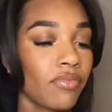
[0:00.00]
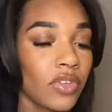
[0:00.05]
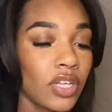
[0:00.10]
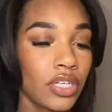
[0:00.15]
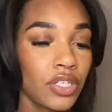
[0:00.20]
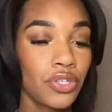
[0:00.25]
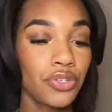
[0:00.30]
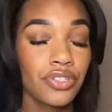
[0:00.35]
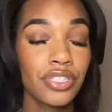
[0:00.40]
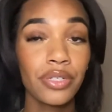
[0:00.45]

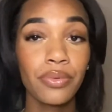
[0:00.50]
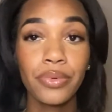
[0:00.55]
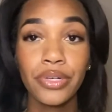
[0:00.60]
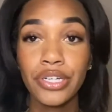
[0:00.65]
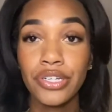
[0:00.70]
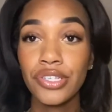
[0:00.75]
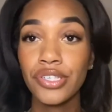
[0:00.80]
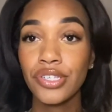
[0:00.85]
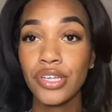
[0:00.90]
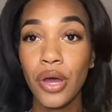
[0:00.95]
Usually when
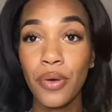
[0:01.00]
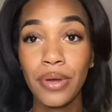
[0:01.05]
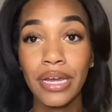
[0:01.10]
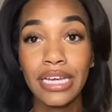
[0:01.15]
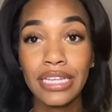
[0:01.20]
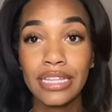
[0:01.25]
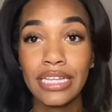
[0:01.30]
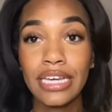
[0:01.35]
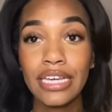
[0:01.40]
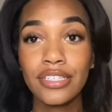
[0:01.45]
you're
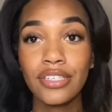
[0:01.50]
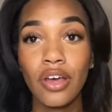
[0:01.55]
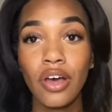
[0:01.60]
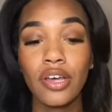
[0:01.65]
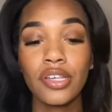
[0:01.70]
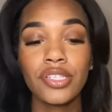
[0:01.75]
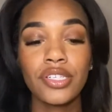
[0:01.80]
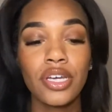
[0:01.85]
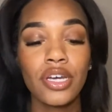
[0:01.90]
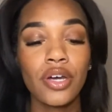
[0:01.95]
sewing things
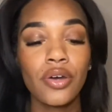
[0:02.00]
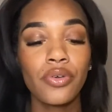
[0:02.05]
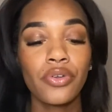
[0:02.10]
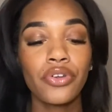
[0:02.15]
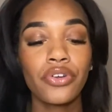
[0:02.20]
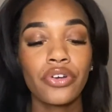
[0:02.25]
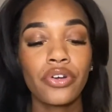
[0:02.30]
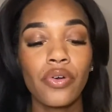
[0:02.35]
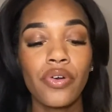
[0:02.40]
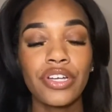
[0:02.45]
also,
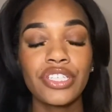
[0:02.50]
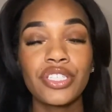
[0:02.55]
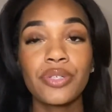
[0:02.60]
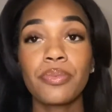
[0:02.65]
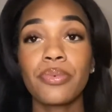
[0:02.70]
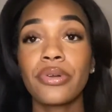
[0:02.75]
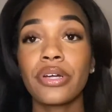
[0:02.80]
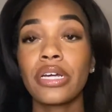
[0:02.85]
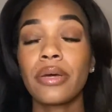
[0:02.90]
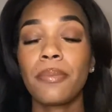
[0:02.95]
you're going to
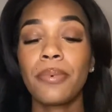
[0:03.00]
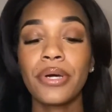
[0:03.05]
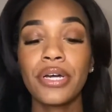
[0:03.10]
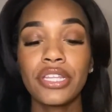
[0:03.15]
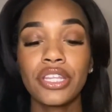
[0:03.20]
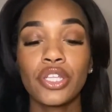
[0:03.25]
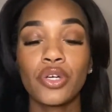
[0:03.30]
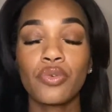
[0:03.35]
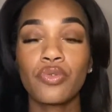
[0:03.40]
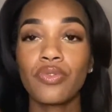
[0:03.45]

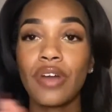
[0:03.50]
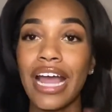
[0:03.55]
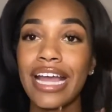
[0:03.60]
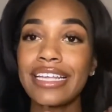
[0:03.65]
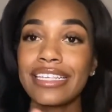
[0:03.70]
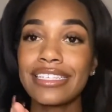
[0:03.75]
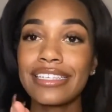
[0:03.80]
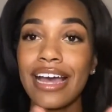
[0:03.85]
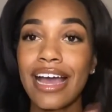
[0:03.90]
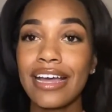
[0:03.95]
put the
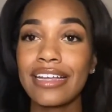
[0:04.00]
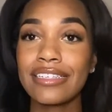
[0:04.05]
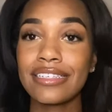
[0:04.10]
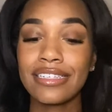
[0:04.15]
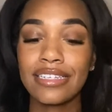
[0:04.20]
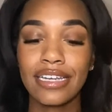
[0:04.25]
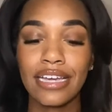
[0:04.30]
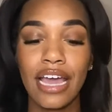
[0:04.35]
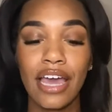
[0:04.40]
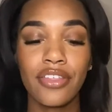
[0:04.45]
right sides
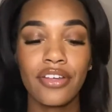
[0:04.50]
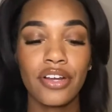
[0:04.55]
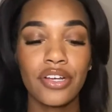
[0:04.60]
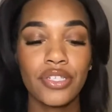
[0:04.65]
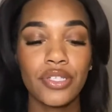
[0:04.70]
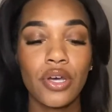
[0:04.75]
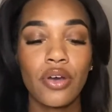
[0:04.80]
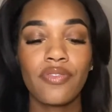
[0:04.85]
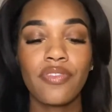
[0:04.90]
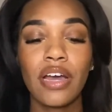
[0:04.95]
together.
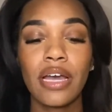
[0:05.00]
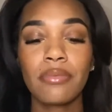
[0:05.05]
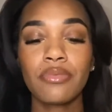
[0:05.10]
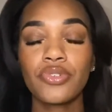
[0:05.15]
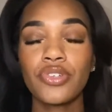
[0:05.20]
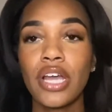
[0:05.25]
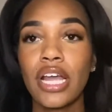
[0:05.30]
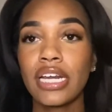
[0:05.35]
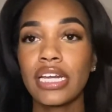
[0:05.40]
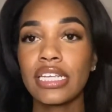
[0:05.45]
So if I'm
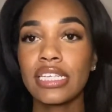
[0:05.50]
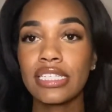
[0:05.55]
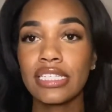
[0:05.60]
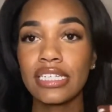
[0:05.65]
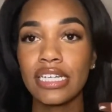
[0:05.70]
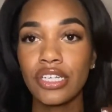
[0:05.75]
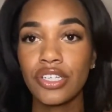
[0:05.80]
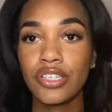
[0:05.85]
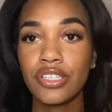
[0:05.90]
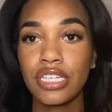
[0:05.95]
trying to
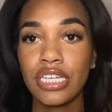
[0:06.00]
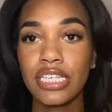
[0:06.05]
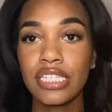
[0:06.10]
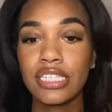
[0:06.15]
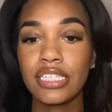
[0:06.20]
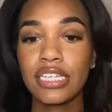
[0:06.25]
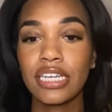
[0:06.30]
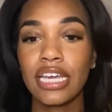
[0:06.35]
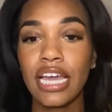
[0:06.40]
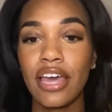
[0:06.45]
stitch this
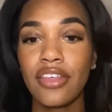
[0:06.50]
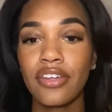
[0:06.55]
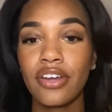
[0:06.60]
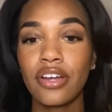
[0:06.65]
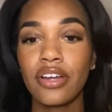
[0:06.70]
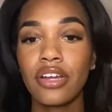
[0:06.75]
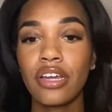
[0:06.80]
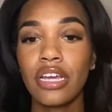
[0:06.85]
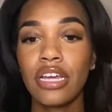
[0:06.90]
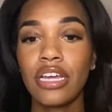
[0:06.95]

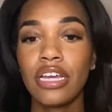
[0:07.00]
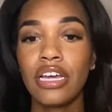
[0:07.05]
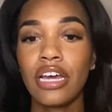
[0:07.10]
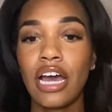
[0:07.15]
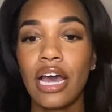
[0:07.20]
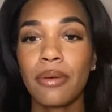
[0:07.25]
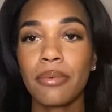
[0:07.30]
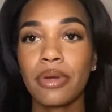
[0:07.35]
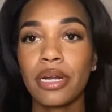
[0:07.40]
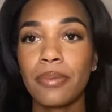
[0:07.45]
together,
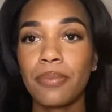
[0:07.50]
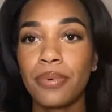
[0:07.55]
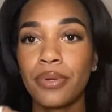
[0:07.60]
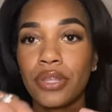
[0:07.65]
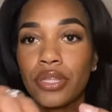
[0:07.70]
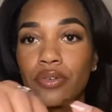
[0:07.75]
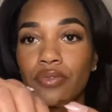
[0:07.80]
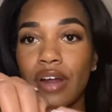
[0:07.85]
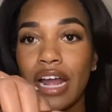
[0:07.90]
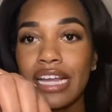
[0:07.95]
I'm gonna put
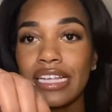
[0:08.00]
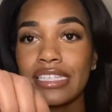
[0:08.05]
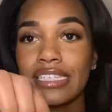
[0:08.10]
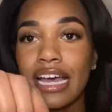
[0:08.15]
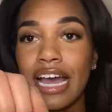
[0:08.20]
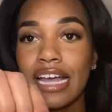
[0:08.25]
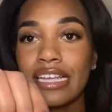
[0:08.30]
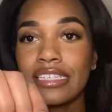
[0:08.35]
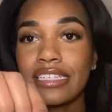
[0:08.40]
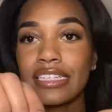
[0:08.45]
the right
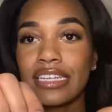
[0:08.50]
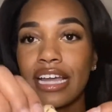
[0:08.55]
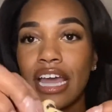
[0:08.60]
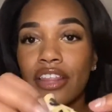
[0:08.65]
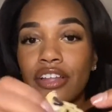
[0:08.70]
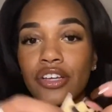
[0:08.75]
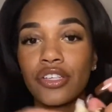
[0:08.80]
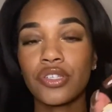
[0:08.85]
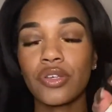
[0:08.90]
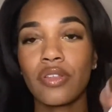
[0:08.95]
sides
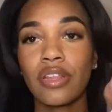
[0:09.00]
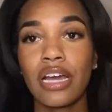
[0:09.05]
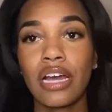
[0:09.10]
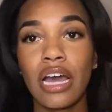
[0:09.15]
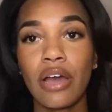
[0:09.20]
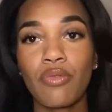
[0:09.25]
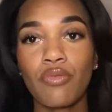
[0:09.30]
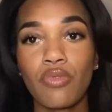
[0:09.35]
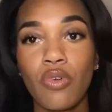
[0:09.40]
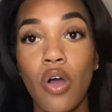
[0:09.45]
together so
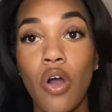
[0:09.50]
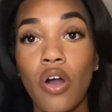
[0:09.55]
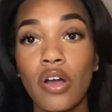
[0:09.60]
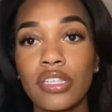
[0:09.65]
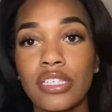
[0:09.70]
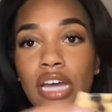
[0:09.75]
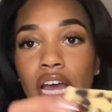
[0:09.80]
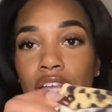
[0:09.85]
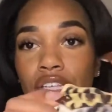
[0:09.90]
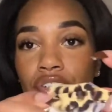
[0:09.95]
that wrong
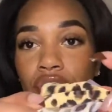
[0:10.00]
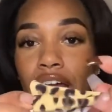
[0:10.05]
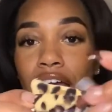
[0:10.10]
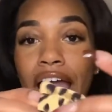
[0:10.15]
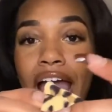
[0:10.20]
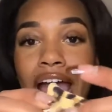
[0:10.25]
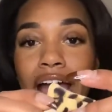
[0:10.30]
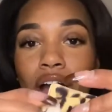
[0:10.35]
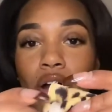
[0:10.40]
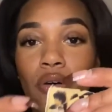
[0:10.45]
sides are
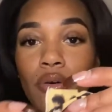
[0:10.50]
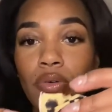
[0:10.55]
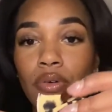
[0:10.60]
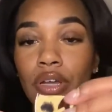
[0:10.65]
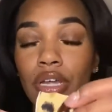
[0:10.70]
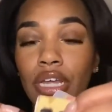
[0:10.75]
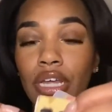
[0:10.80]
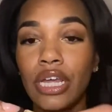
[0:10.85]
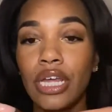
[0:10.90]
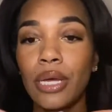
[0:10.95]
out,
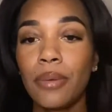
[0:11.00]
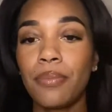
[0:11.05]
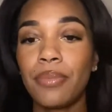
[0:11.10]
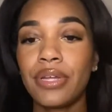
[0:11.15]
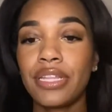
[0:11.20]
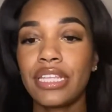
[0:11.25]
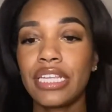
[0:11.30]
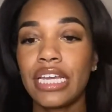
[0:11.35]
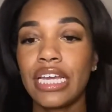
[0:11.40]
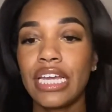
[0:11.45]

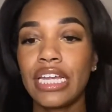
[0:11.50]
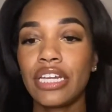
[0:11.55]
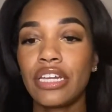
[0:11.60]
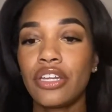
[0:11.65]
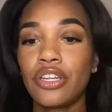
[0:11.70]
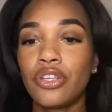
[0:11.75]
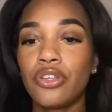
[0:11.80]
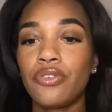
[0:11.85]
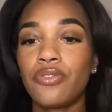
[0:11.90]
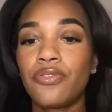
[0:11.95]
but then
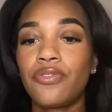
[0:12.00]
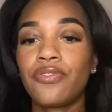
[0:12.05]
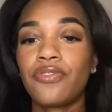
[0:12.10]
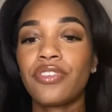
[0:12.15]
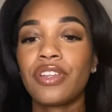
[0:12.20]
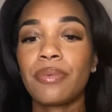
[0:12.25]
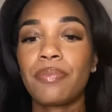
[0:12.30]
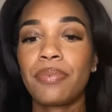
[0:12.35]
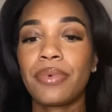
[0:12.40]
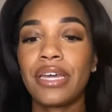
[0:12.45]
you
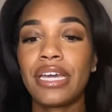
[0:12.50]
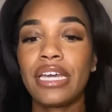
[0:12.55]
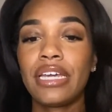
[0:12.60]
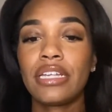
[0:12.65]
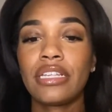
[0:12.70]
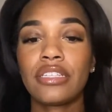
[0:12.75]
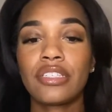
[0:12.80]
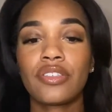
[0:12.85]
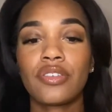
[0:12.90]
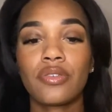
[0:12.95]
flip
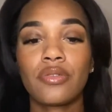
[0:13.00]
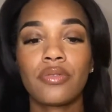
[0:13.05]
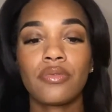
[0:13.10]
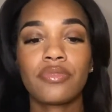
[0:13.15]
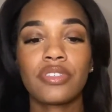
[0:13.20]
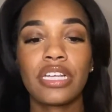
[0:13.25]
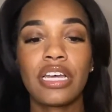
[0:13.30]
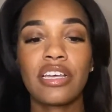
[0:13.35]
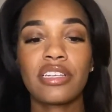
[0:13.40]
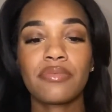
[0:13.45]
it. So
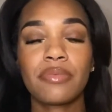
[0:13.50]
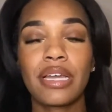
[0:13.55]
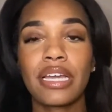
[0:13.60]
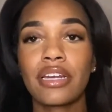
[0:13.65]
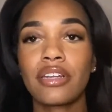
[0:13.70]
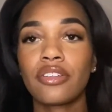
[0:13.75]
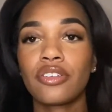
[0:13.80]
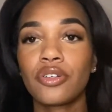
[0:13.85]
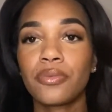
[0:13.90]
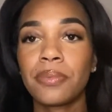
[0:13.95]
say I was making
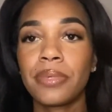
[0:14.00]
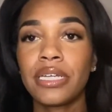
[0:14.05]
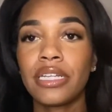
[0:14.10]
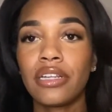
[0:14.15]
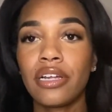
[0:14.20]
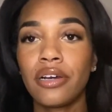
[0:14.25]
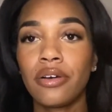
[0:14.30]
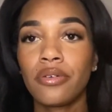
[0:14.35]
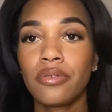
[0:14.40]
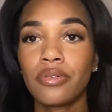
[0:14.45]
a little
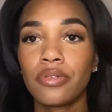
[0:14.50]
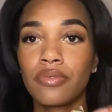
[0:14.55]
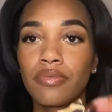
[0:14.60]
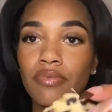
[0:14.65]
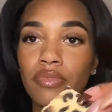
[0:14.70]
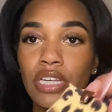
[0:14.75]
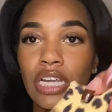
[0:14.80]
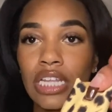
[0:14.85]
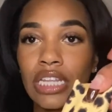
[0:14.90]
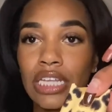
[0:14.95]
pillow,
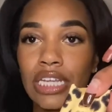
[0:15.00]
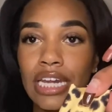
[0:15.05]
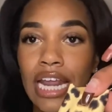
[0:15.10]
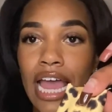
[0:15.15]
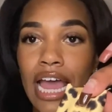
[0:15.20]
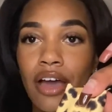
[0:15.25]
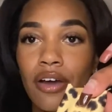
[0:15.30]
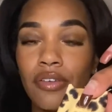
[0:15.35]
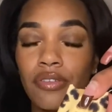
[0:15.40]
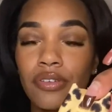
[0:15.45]
and then
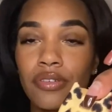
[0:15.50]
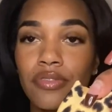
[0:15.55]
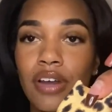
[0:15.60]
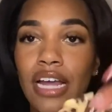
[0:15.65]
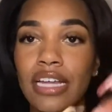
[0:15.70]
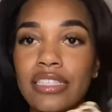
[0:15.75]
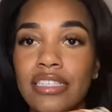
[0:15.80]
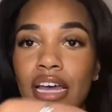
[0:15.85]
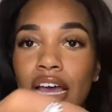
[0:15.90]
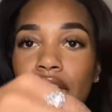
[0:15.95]
now the
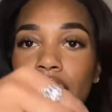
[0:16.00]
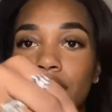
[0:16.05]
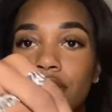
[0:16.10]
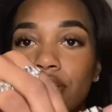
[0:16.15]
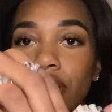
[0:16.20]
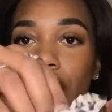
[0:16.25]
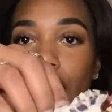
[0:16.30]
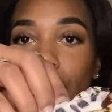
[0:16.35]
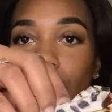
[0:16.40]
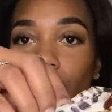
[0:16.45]
right sides
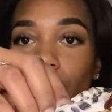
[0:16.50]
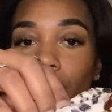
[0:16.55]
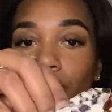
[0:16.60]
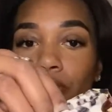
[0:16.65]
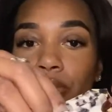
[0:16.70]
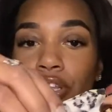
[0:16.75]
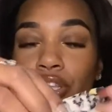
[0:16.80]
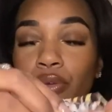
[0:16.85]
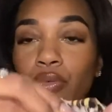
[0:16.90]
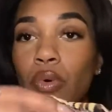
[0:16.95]
are out
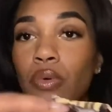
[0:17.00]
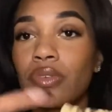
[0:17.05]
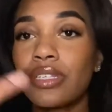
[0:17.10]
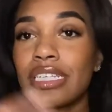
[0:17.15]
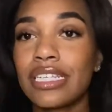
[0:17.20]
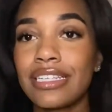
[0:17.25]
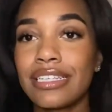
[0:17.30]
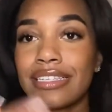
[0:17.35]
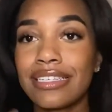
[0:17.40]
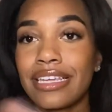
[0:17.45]
and you won't see
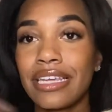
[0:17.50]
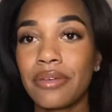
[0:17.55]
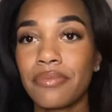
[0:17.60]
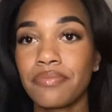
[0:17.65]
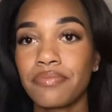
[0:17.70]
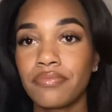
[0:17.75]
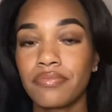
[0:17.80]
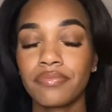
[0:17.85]
the seam.